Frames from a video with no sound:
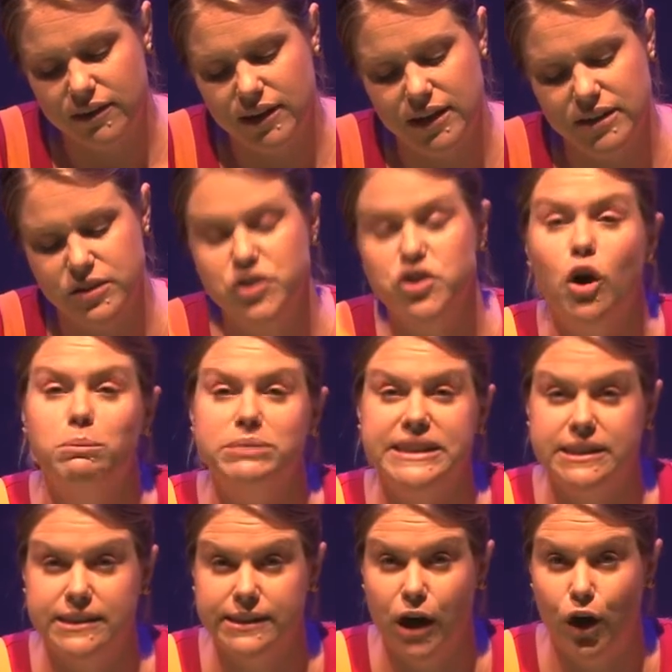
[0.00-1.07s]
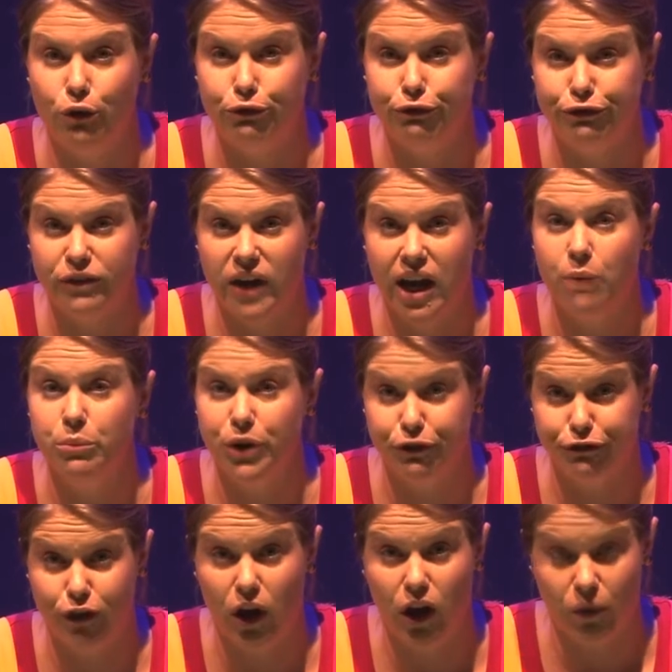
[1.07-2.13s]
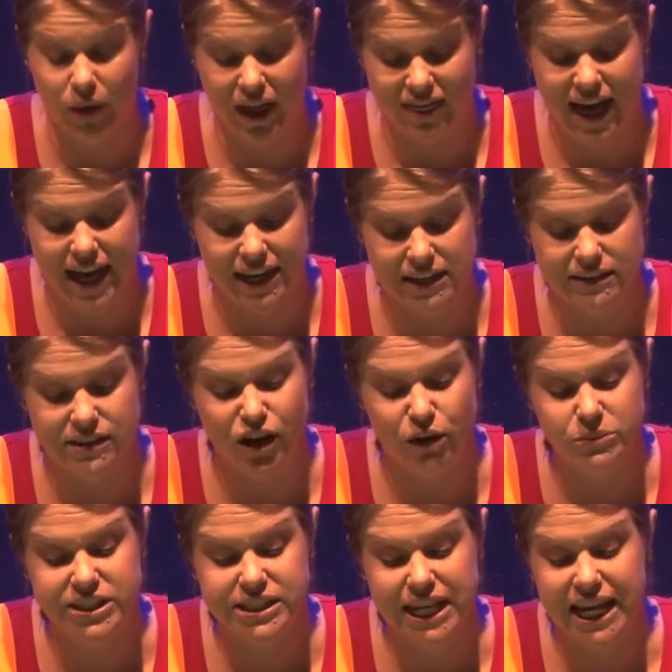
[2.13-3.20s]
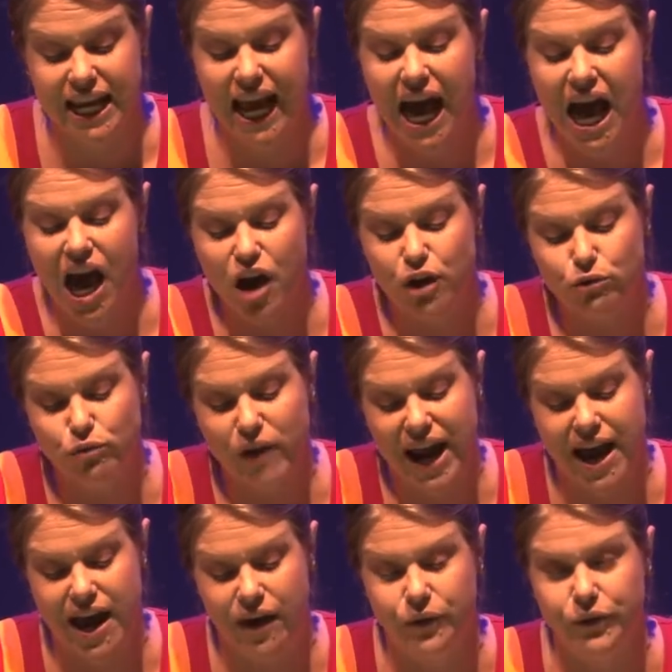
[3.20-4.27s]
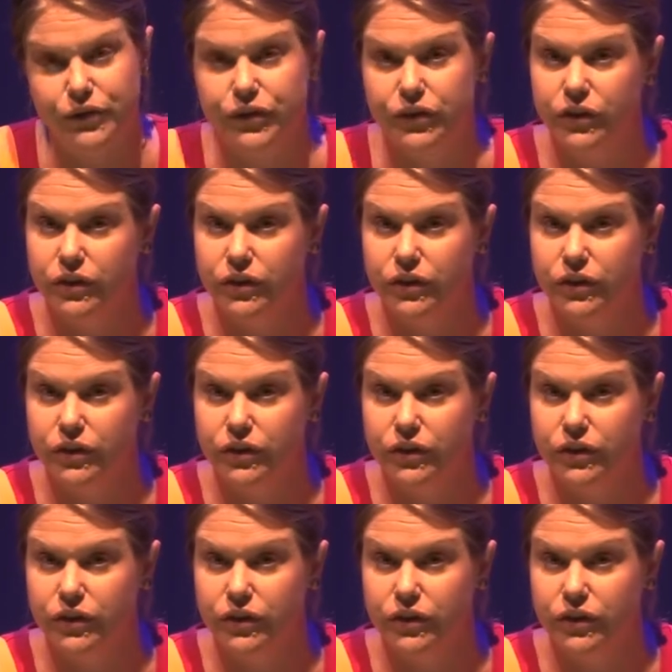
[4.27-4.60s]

it stops itself, and I'm going to follow where that is. And I'm just going to cut around